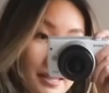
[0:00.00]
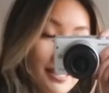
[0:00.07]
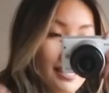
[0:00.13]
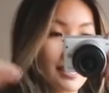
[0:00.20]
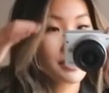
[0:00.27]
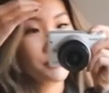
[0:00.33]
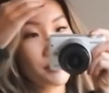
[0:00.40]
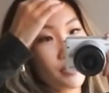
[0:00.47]
This
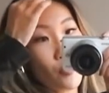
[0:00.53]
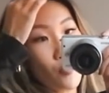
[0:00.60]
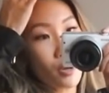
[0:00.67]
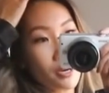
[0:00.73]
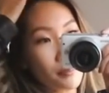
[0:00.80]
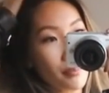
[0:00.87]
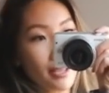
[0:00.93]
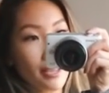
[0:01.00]
has been
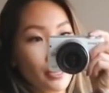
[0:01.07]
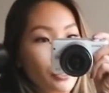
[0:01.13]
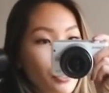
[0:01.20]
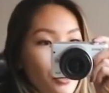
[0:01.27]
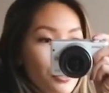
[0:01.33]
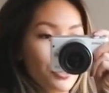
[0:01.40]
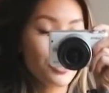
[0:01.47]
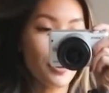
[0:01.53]
one of my
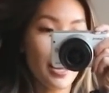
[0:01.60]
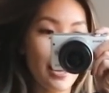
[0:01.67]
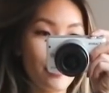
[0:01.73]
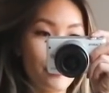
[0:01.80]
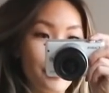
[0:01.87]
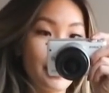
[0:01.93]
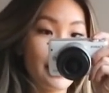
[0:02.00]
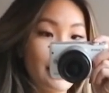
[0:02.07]
go-to
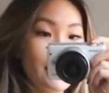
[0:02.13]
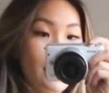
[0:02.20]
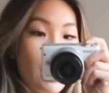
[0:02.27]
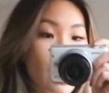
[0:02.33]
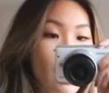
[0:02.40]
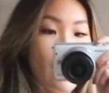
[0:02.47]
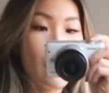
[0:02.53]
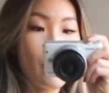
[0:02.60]
outfits
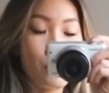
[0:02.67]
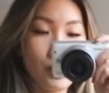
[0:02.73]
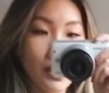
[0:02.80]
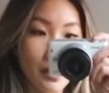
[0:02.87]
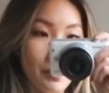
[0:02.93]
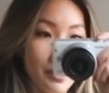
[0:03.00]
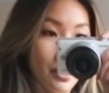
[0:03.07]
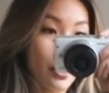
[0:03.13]
um, when
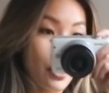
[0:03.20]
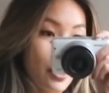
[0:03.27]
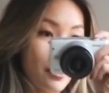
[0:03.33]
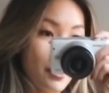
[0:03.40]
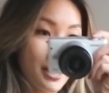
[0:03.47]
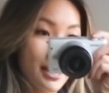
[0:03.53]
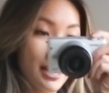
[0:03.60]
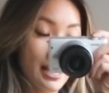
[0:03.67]
I'm in a
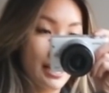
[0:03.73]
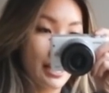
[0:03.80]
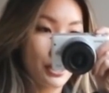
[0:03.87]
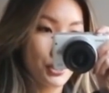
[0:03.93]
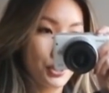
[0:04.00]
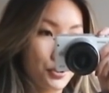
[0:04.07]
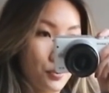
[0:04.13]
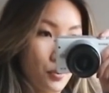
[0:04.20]
hurry and I
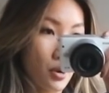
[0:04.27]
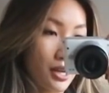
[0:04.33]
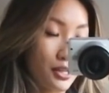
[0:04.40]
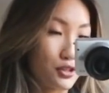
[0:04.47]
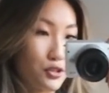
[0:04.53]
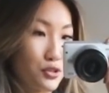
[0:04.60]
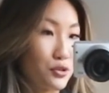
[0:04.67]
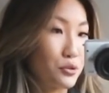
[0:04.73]
just
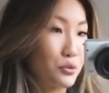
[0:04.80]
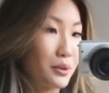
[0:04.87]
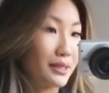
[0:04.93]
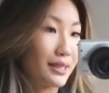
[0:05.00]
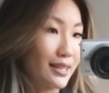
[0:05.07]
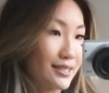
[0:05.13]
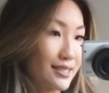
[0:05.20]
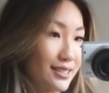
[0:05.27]
want to
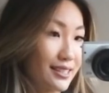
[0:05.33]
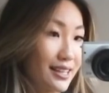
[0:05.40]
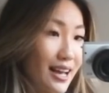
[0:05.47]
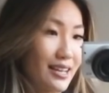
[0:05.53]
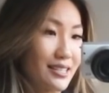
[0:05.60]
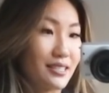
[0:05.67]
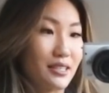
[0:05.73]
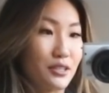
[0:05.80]
get to
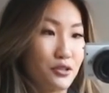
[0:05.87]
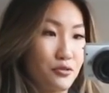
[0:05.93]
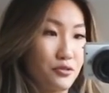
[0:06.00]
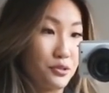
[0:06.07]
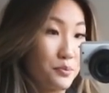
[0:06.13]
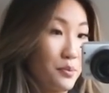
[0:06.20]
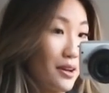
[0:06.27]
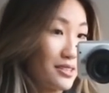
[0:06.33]
class as soon
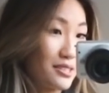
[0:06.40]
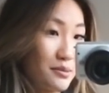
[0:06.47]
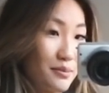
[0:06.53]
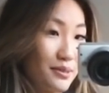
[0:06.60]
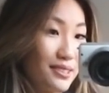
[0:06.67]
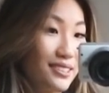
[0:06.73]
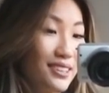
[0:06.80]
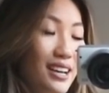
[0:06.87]
as
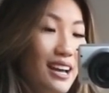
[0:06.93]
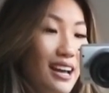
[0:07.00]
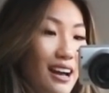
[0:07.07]
possible.